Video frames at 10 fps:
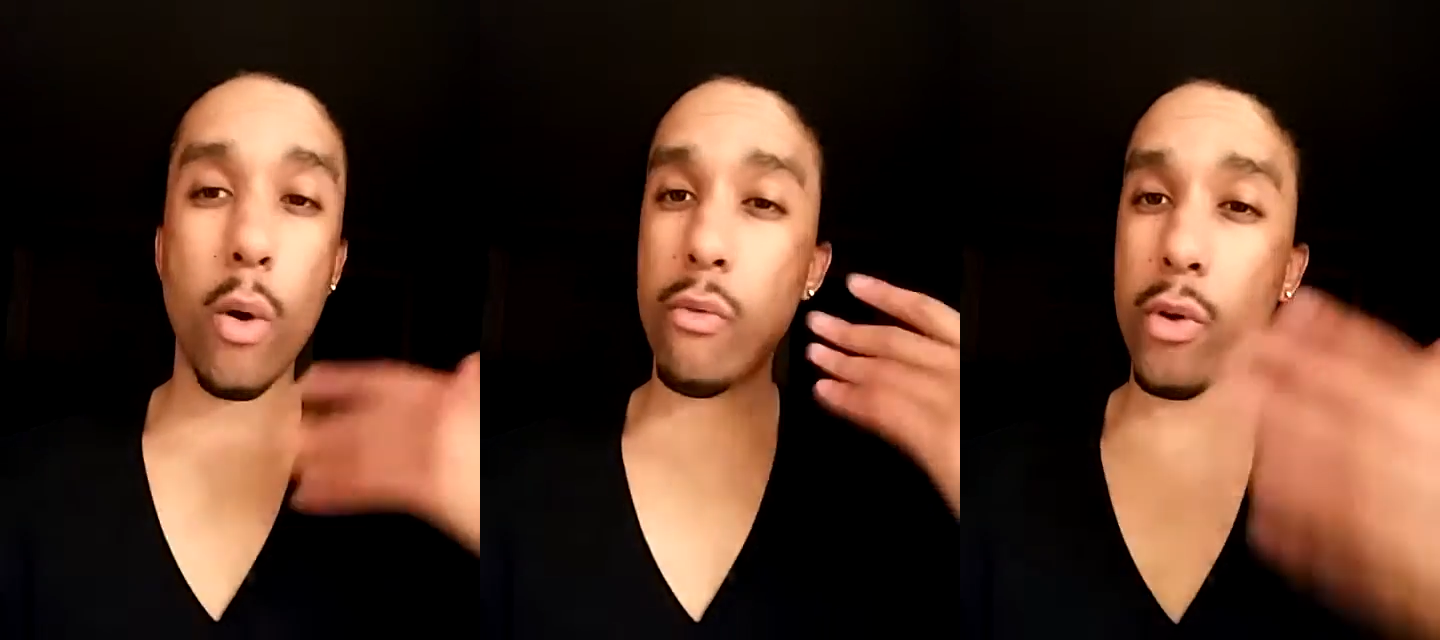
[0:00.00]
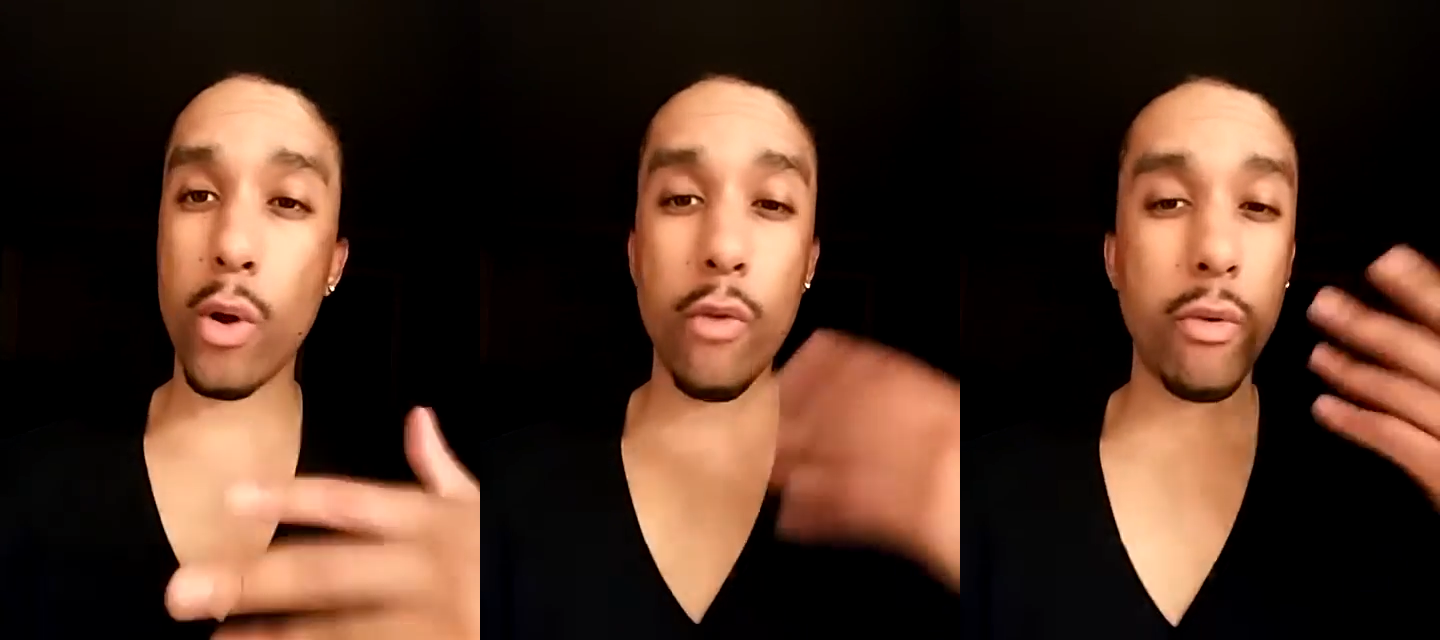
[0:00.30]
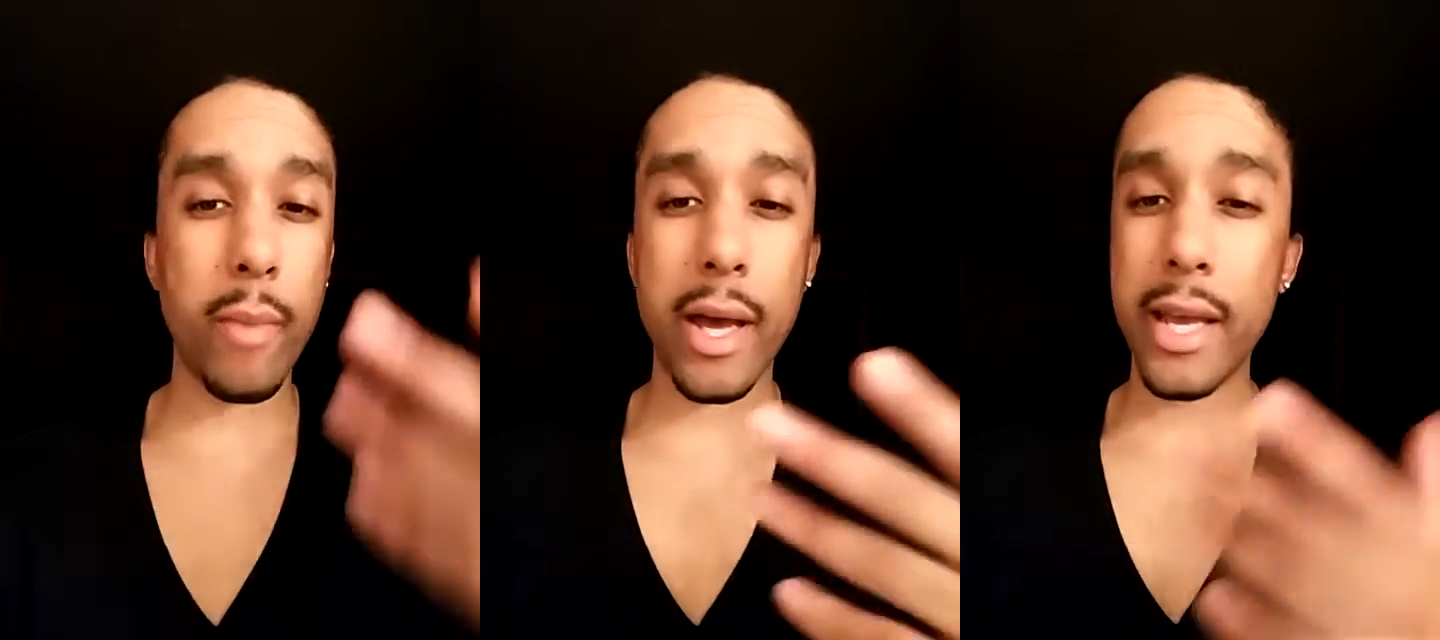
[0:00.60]
over and over
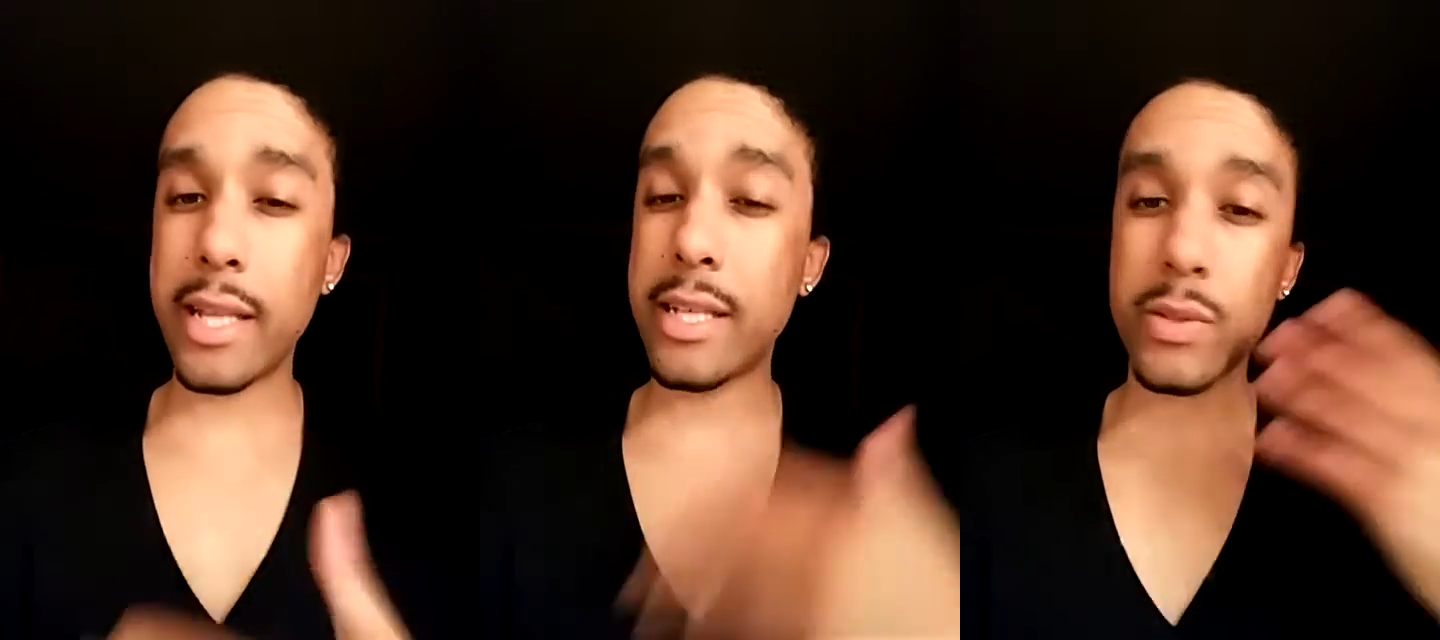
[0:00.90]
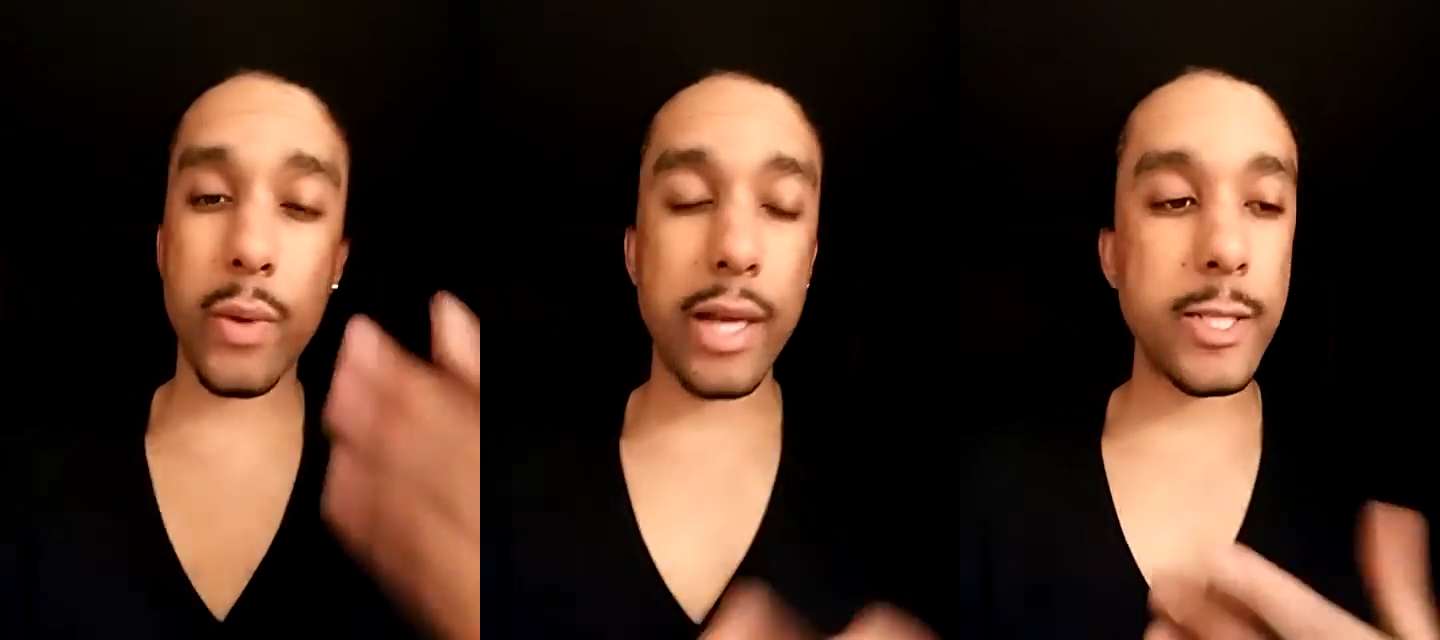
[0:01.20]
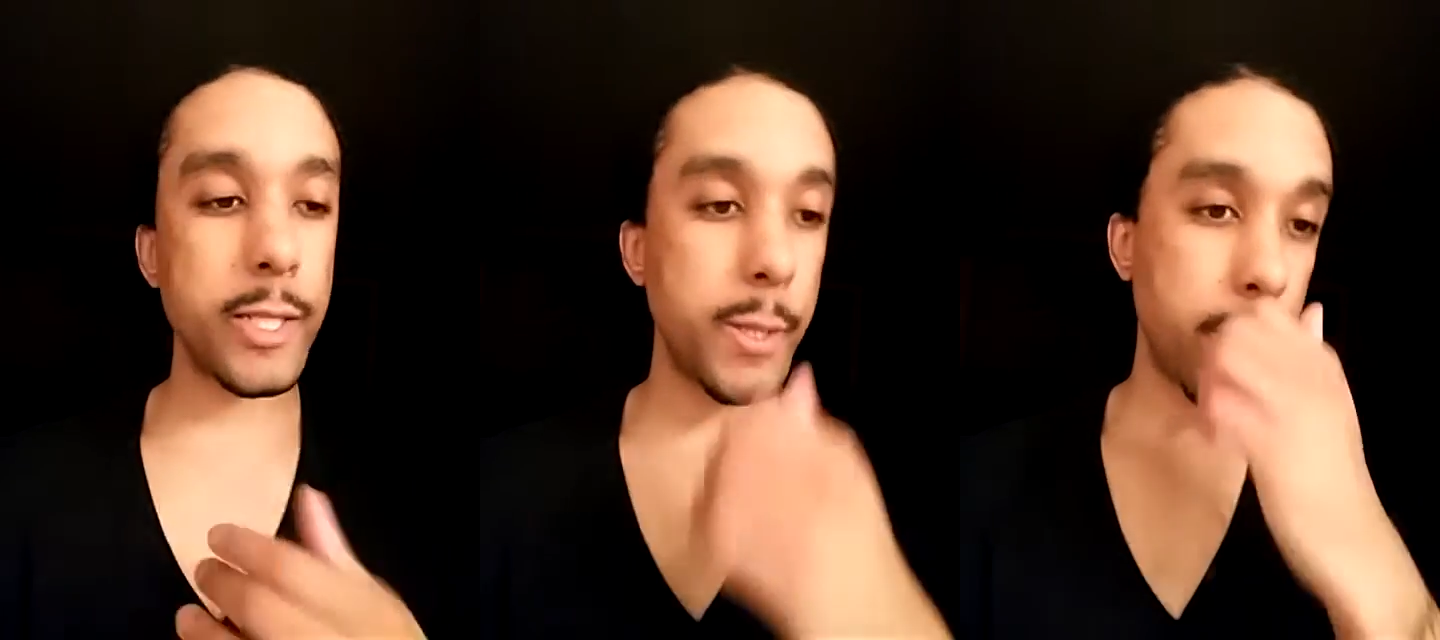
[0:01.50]
in my head, that's what I
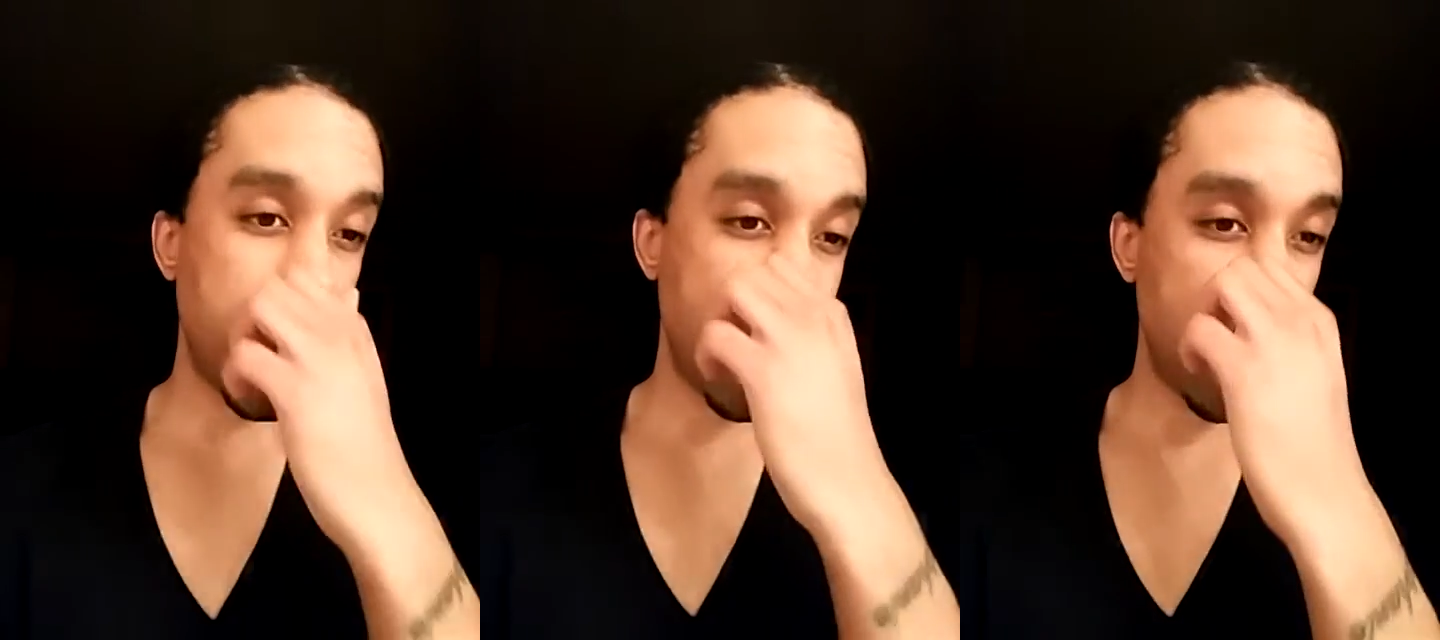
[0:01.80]
see.